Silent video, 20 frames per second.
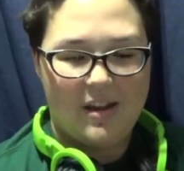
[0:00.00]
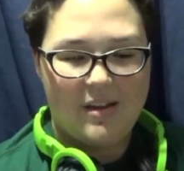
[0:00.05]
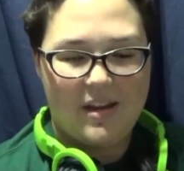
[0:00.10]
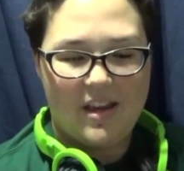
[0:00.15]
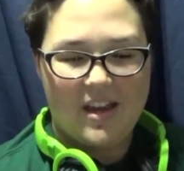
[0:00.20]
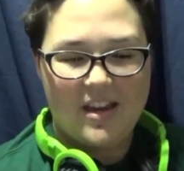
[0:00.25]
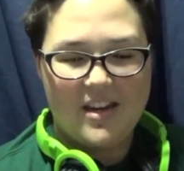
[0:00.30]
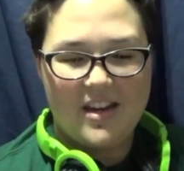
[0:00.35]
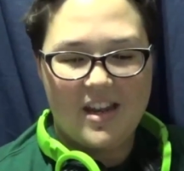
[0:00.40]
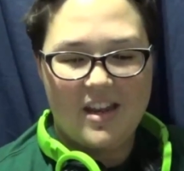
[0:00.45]

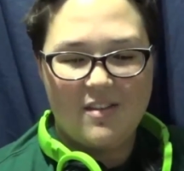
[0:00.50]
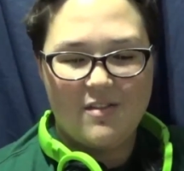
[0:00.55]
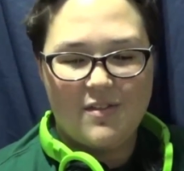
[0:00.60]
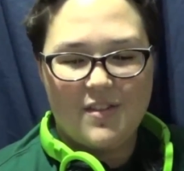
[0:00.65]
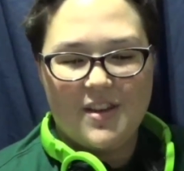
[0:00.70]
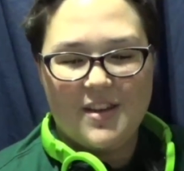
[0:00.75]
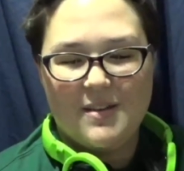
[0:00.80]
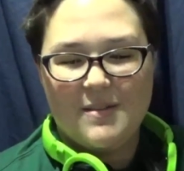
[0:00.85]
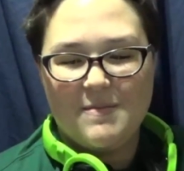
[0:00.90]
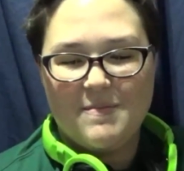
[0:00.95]
kind of
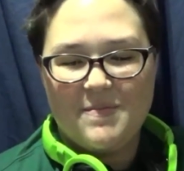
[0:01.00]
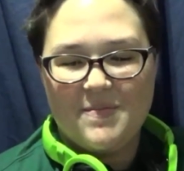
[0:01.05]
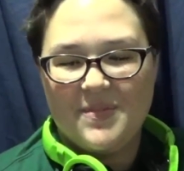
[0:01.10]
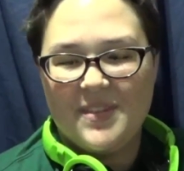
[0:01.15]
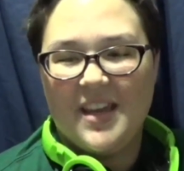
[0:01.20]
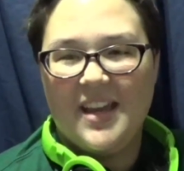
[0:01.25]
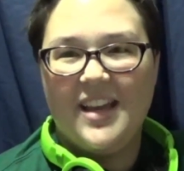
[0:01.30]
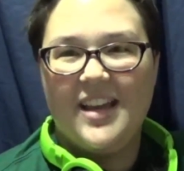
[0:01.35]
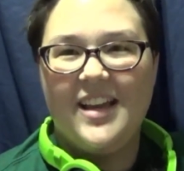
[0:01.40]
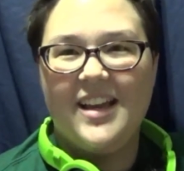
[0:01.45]
envy him
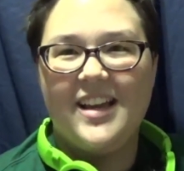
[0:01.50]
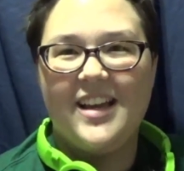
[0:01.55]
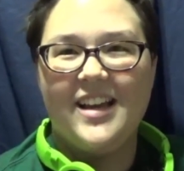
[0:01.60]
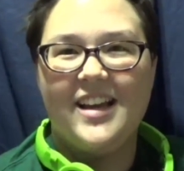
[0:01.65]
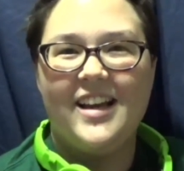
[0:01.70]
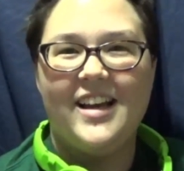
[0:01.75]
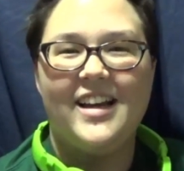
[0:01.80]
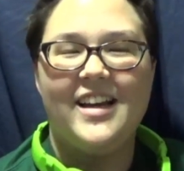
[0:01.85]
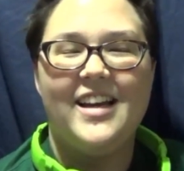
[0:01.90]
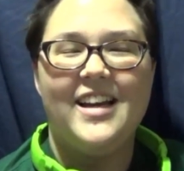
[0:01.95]

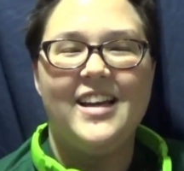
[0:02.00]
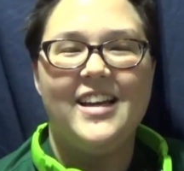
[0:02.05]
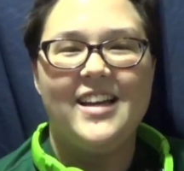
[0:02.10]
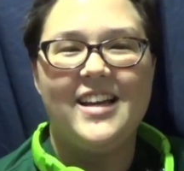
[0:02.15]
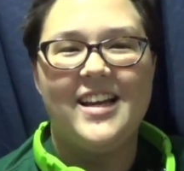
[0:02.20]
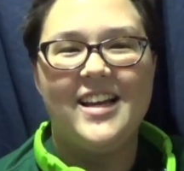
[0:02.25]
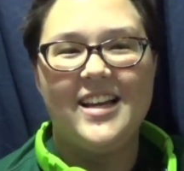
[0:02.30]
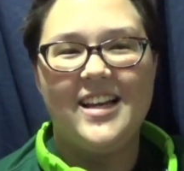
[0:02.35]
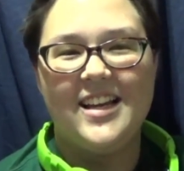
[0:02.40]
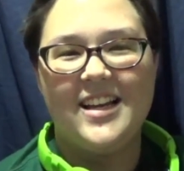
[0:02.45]

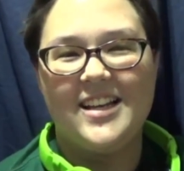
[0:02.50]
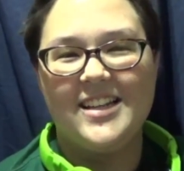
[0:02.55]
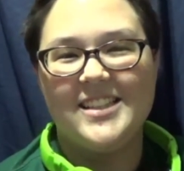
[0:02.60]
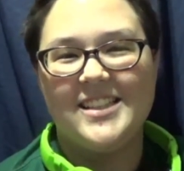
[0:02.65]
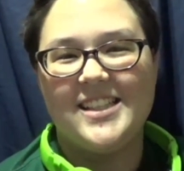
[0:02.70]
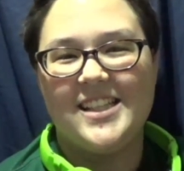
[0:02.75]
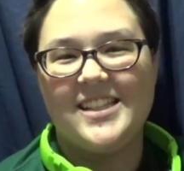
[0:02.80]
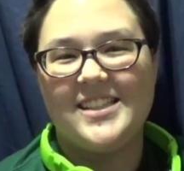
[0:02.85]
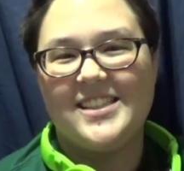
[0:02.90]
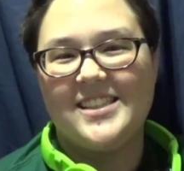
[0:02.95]

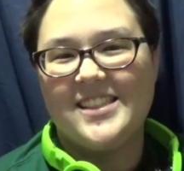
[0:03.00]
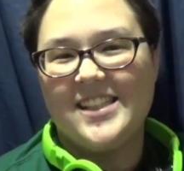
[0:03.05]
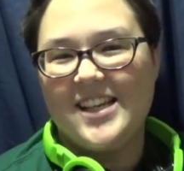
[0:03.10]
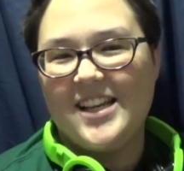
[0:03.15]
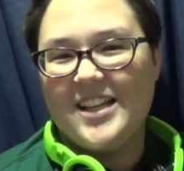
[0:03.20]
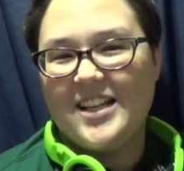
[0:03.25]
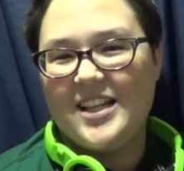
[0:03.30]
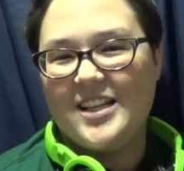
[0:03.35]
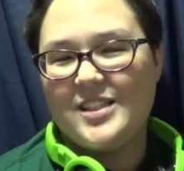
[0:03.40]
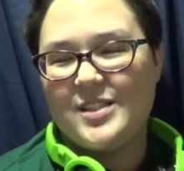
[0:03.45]
because
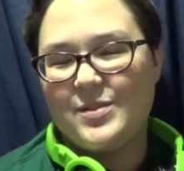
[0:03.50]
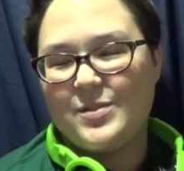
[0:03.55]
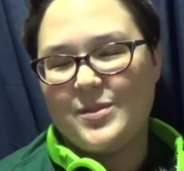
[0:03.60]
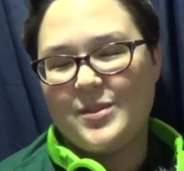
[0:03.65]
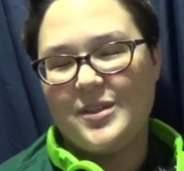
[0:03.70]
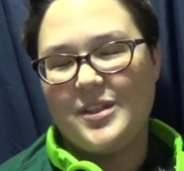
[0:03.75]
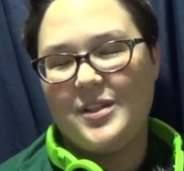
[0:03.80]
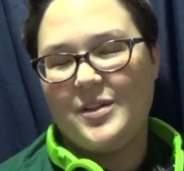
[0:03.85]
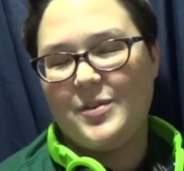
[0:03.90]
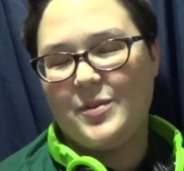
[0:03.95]
that's a
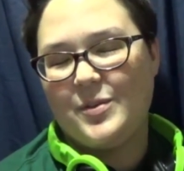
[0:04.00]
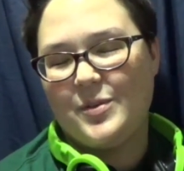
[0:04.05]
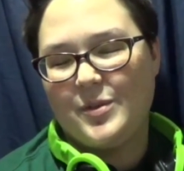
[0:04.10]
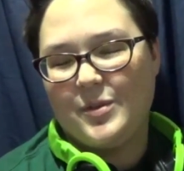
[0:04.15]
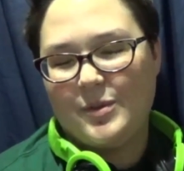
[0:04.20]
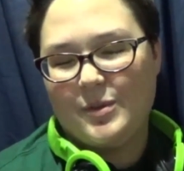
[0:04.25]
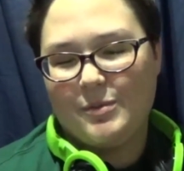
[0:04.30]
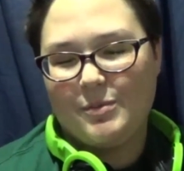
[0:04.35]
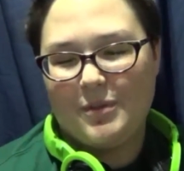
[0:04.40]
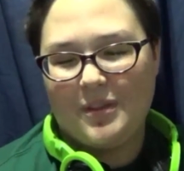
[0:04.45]
really
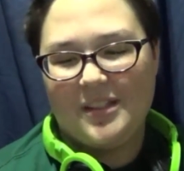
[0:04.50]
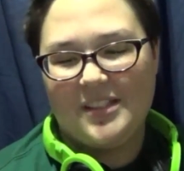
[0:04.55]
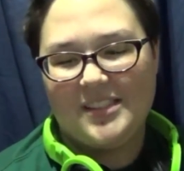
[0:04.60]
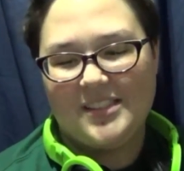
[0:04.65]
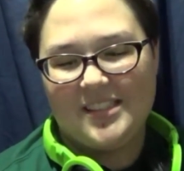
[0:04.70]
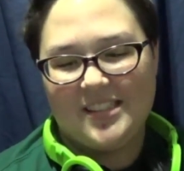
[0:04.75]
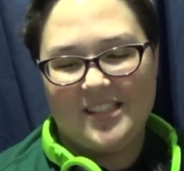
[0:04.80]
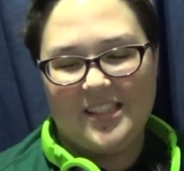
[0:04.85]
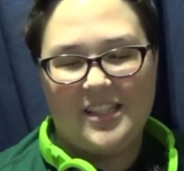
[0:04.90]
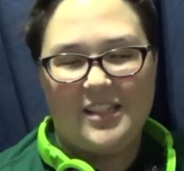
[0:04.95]
cool place
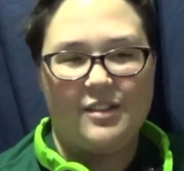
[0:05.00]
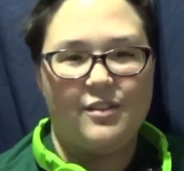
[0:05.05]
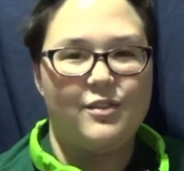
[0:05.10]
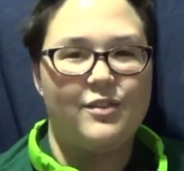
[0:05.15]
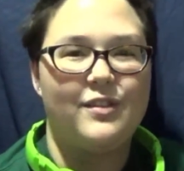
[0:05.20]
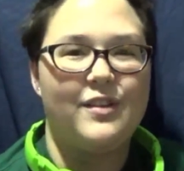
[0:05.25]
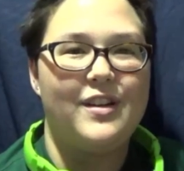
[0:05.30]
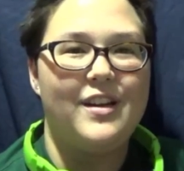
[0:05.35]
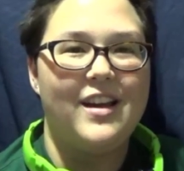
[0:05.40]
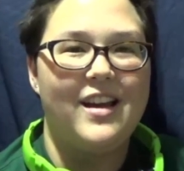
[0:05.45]
to
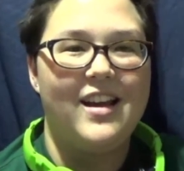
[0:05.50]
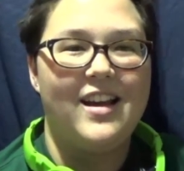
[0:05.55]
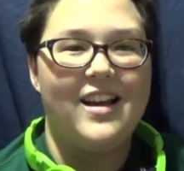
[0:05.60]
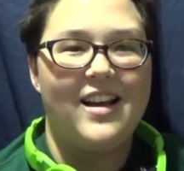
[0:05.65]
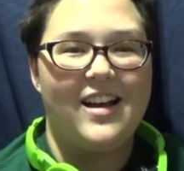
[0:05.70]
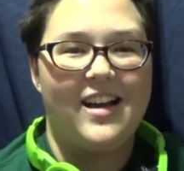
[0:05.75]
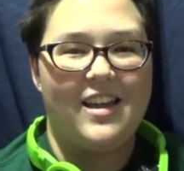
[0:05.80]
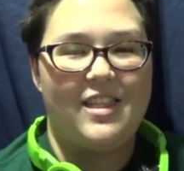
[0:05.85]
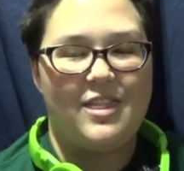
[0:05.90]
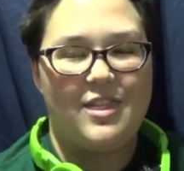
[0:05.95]
live,
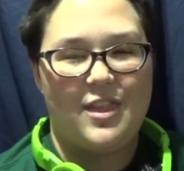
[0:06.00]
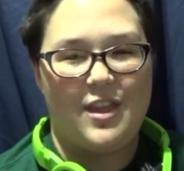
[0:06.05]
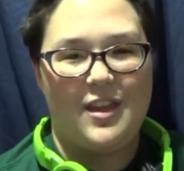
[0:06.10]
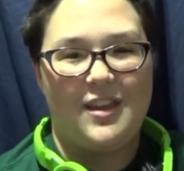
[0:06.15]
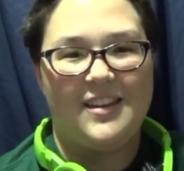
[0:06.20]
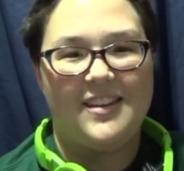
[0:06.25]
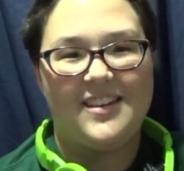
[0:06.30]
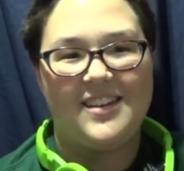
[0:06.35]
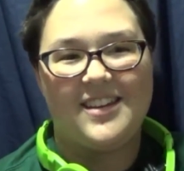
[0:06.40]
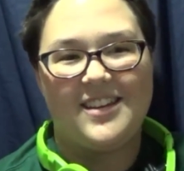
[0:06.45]
I
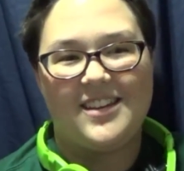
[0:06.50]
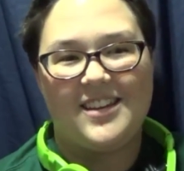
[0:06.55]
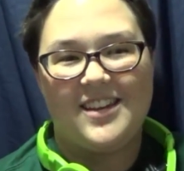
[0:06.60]
think.